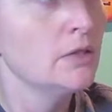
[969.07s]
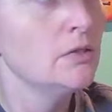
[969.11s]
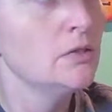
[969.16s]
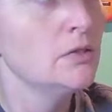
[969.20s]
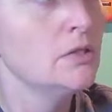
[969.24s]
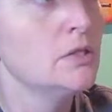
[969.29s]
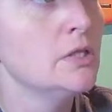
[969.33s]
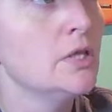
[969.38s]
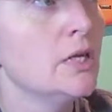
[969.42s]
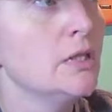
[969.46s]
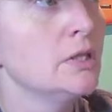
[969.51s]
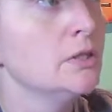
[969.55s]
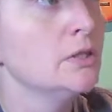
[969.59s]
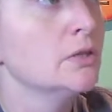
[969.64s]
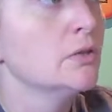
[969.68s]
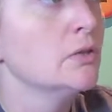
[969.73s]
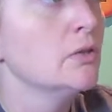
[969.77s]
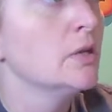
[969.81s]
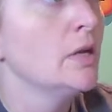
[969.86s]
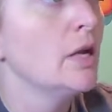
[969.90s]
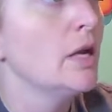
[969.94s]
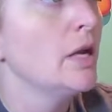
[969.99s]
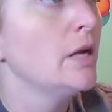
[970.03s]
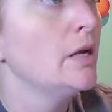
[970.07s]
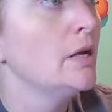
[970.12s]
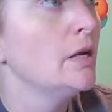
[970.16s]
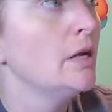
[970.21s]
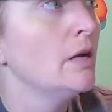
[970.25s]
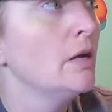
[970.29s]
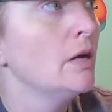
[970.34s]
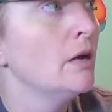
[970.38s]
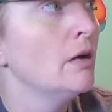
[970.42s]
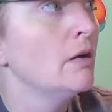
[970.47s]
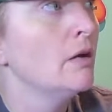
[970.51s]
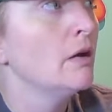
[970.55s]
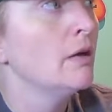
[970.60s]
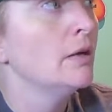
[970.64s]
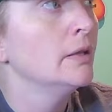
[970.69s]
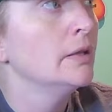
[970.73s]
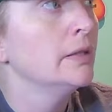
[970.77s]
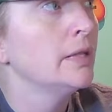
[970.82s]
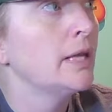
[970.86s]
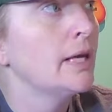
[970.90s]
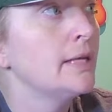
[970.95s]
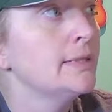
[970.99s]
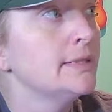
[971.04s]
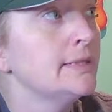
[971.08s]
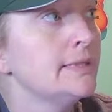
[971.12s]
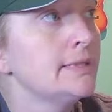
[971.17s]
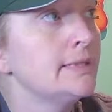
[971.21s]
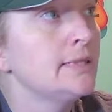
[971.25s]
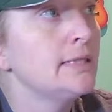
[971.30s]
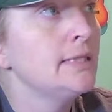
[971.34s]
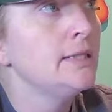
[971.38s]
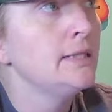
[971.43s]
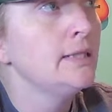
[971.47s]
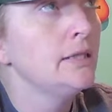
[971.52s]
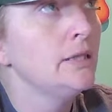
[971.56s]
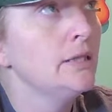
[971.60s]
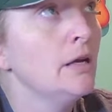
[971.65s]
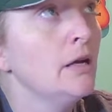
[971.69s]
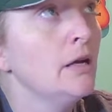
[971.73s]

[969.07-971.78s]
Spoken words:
just created on that scene.